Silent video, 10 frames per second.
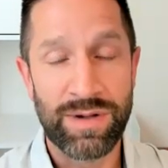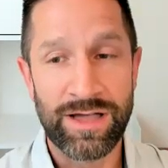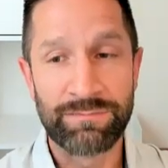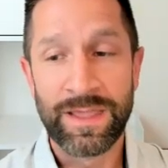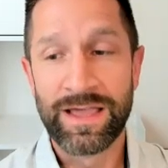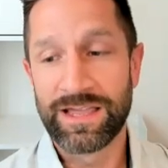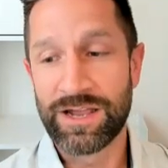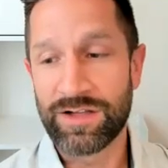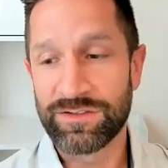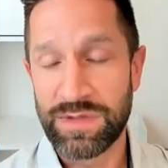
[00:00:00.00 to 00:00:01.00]
But,
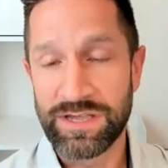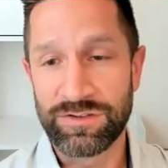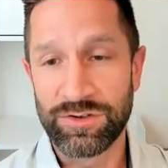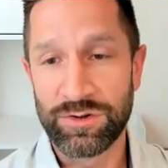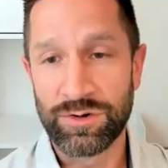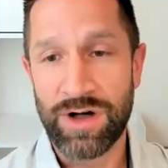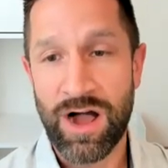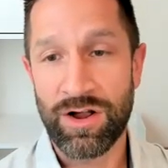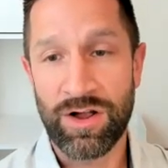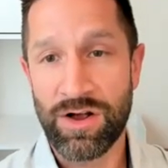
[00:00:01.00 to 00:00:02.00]
I'll speak to
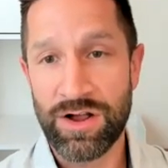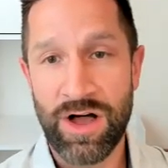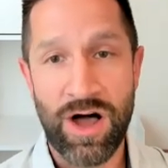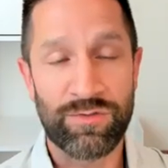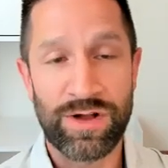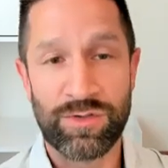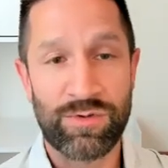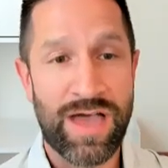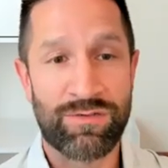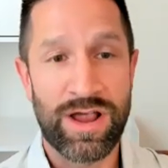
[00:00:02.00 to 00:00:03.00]
our current offering that
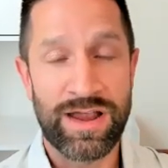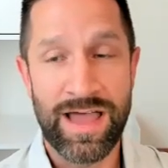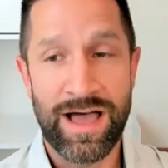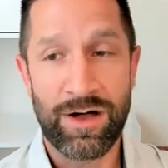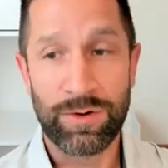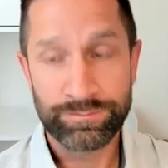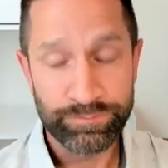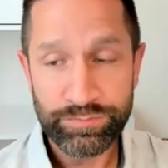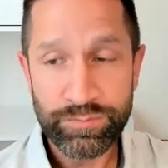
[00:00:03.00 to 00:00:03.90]
we have right now.